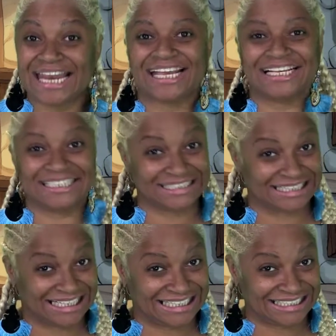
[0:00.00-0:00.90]
Because it's a
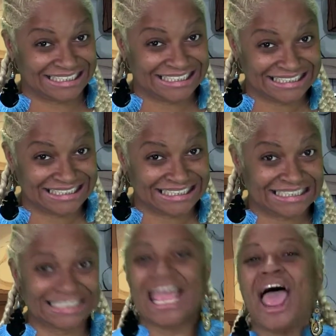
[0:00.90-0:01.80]

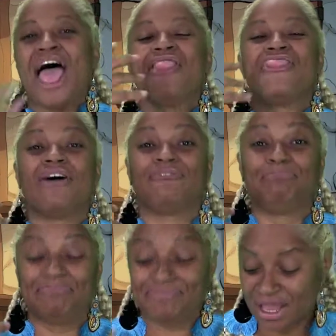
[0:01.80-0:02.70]
cartoon,
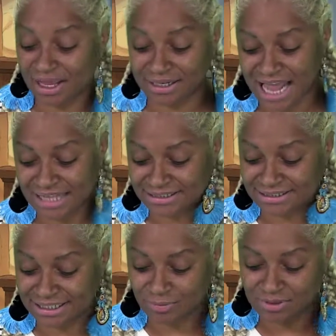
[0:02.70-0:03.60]
not the
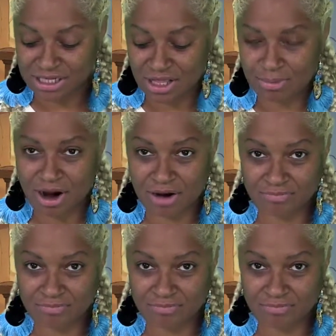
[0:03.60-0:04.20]
ceiling, what's the other part?